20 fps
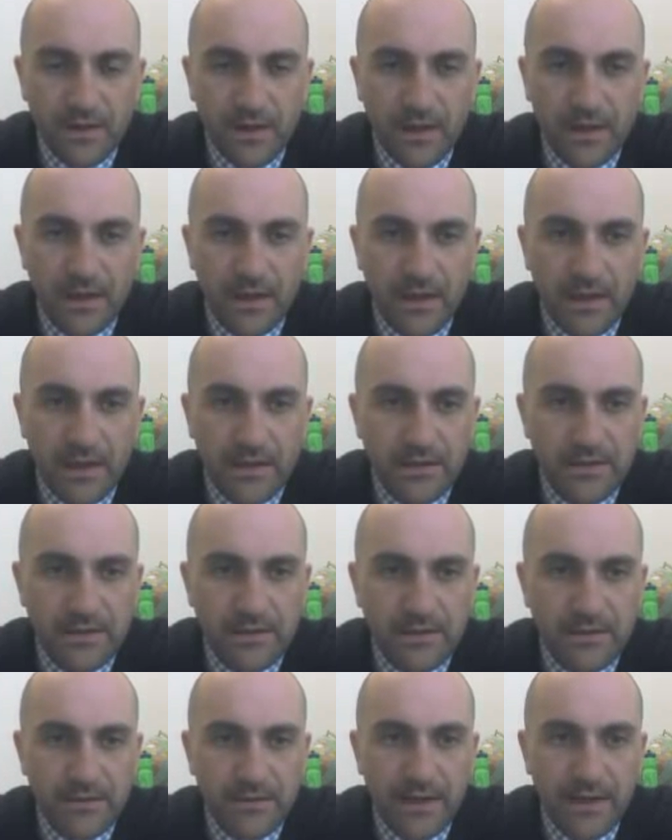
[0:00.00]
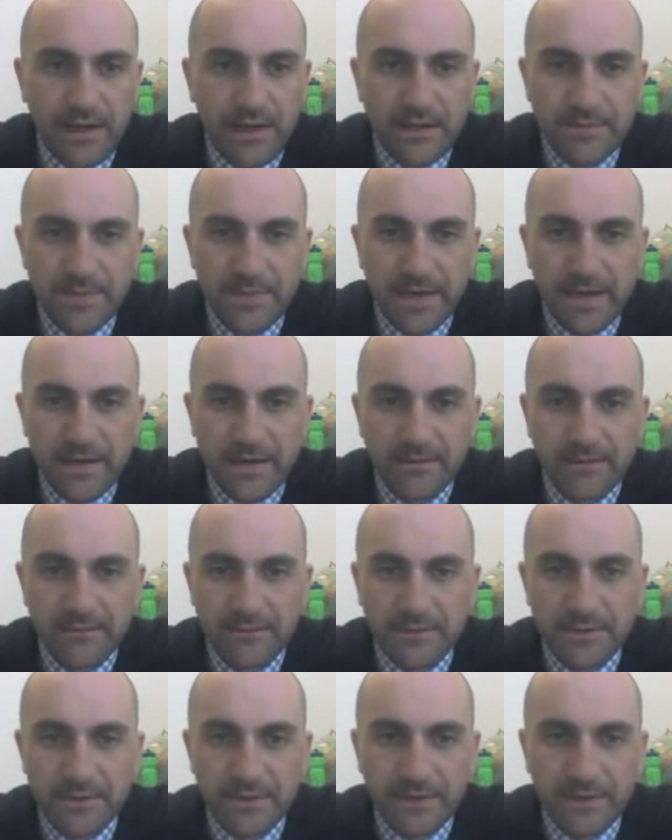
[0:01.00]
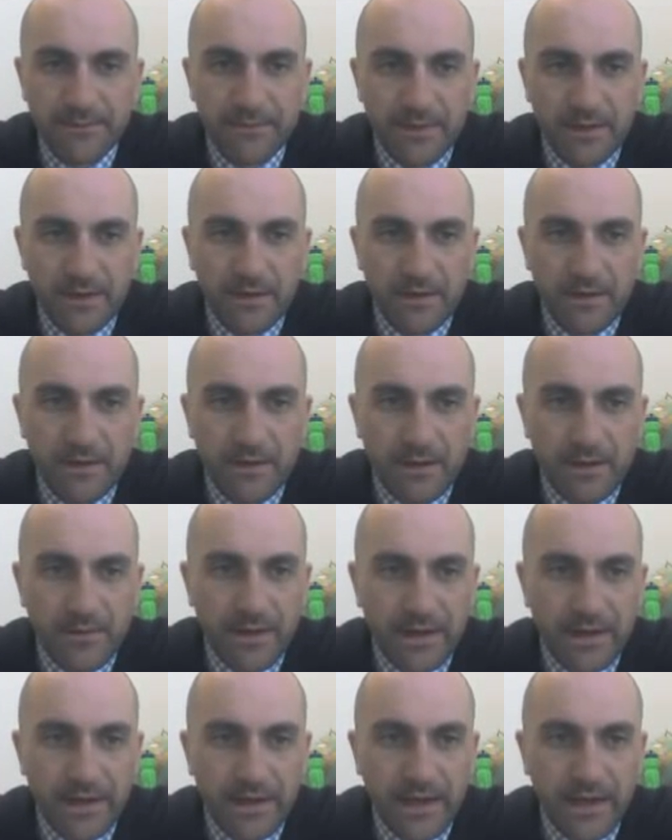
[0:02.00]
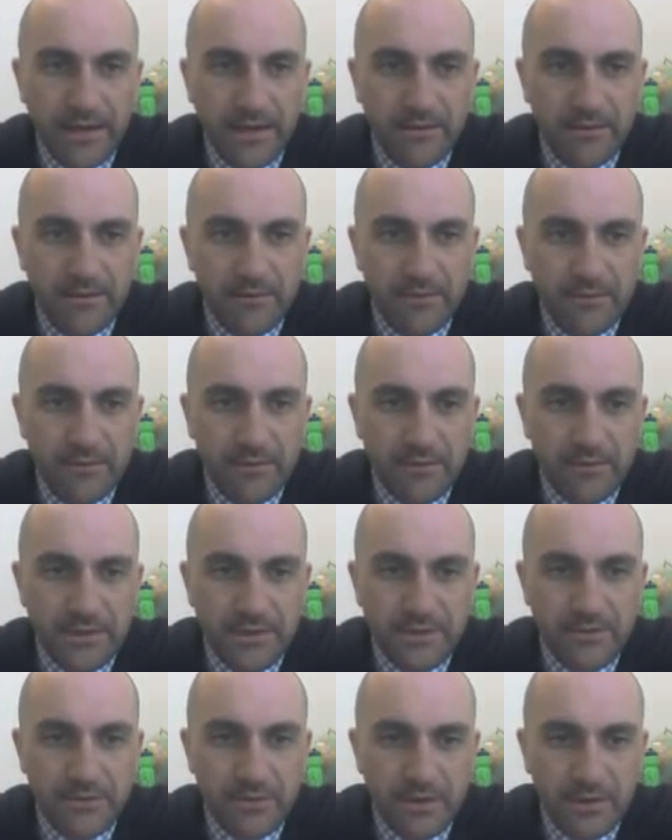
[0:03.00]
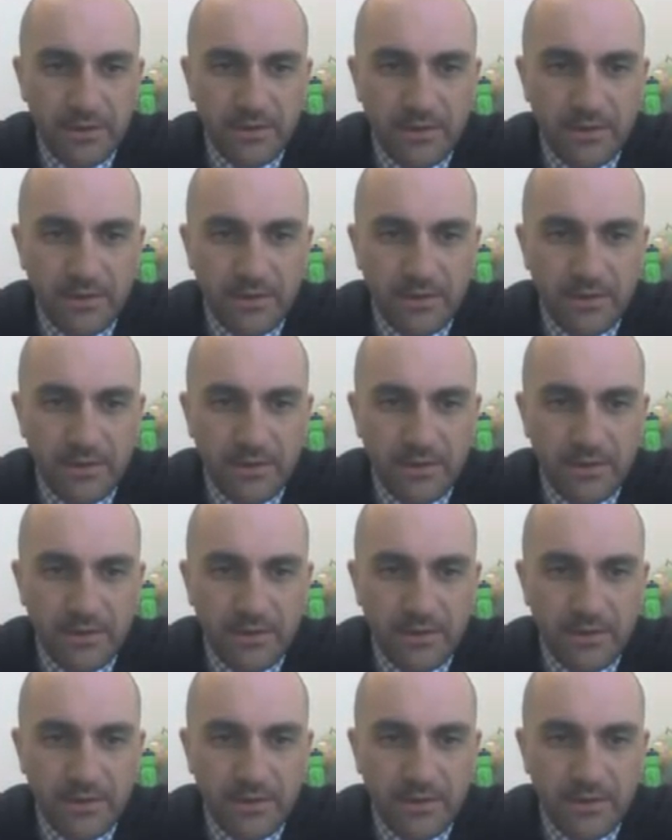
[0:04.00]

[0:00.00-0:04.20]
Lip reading: And, oh, the cat's back. Sorry. Goodbye, cat. We don't need you.